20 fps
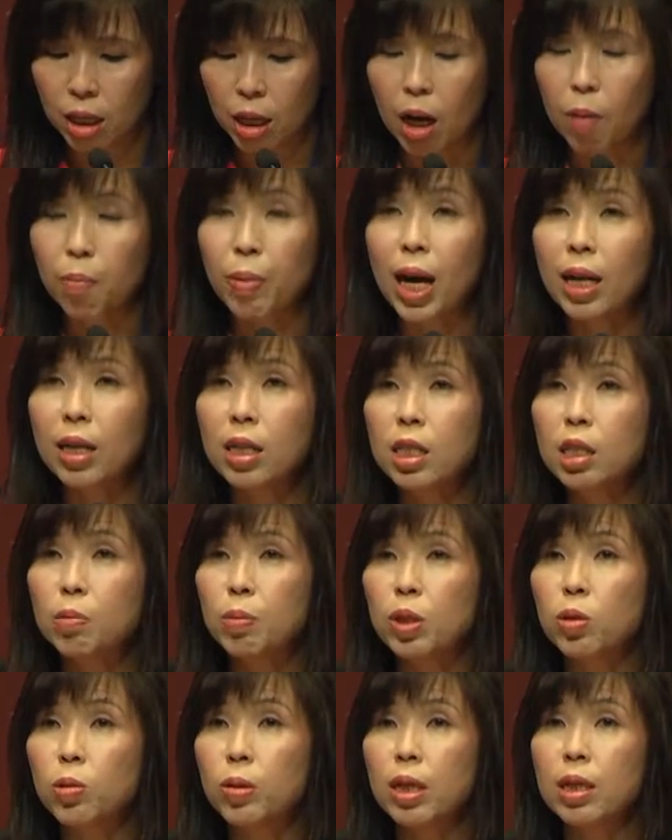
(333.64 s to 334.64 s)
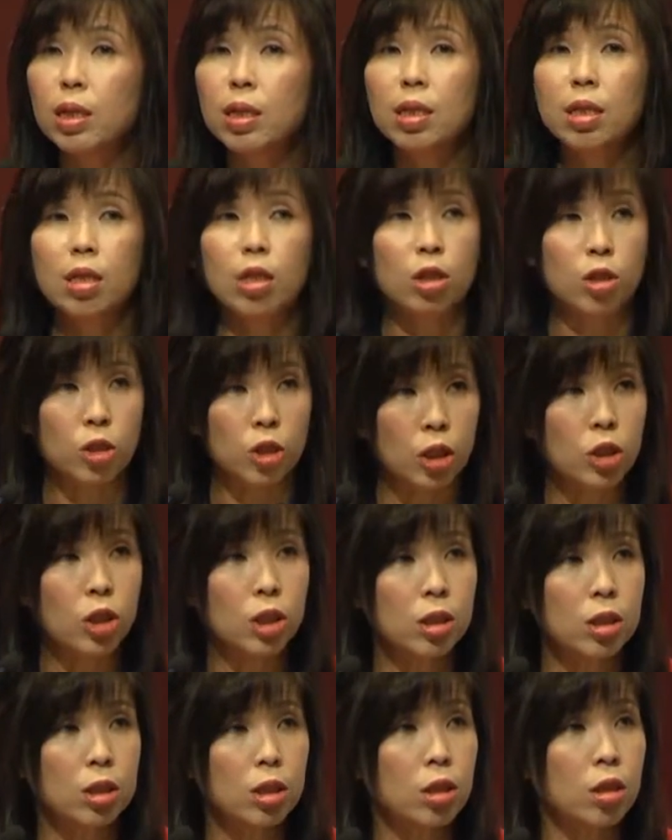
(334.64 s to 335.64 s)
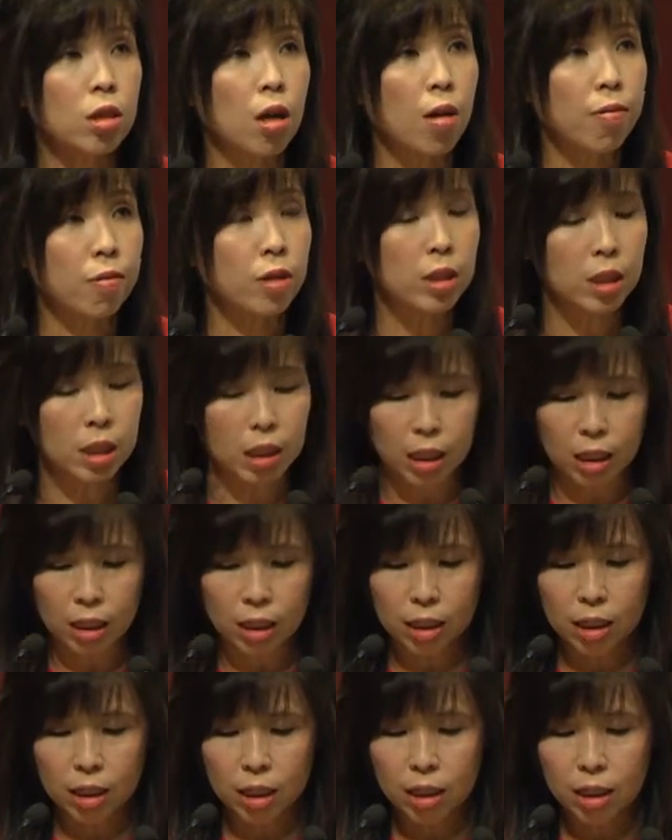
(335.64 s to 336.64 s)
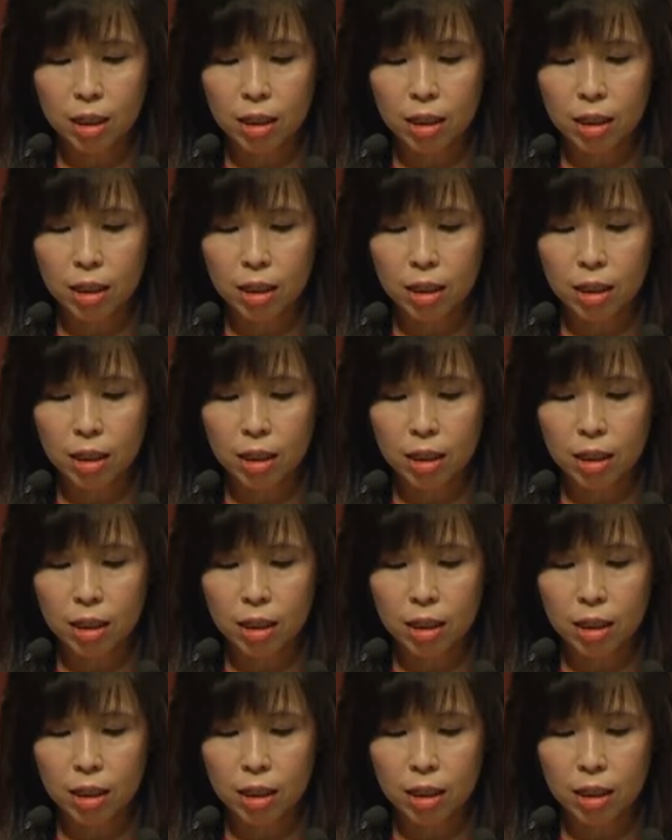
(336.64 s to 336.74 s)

A balance between digital sovereignty